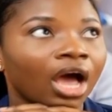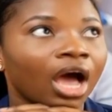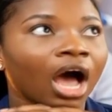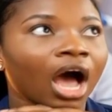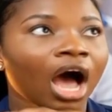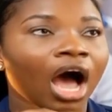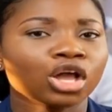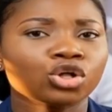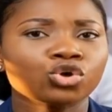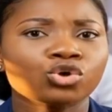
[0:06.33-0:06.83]

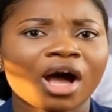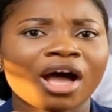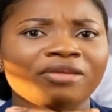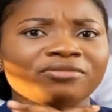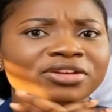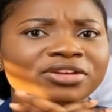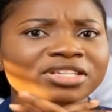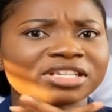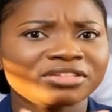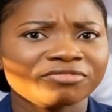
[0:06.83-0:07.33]
Are you
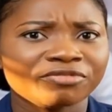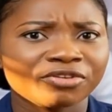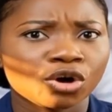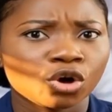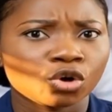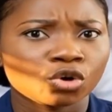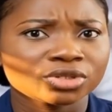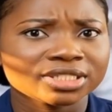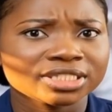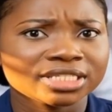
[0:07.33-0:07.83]
having
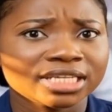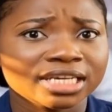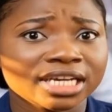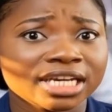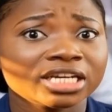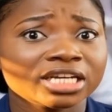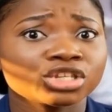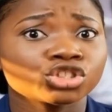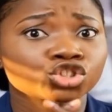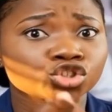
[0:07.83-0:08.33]
difficulty
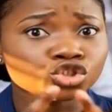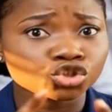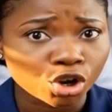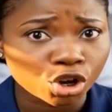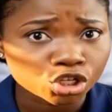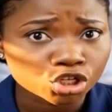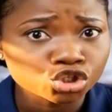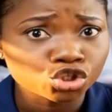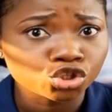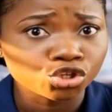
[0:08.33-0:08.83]
in
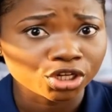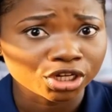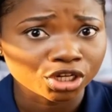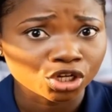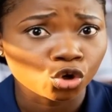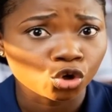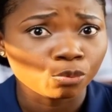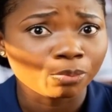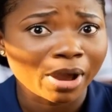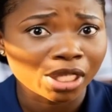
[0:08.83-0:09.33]
structuring
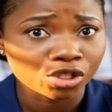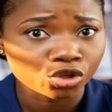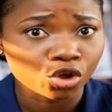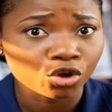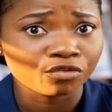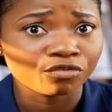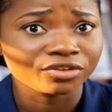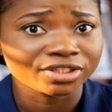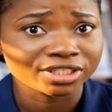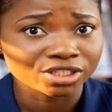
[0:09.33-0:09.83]
your
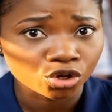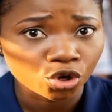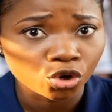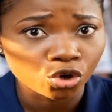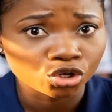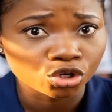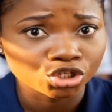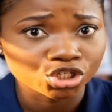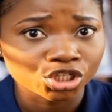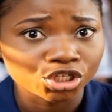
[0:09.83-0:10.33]

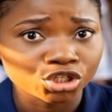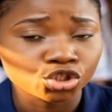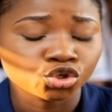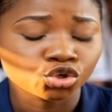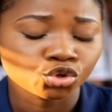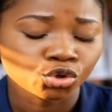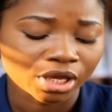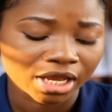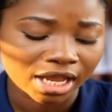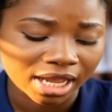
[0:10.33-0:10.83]
pathophysiology
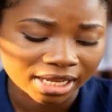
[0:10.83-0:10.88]
during an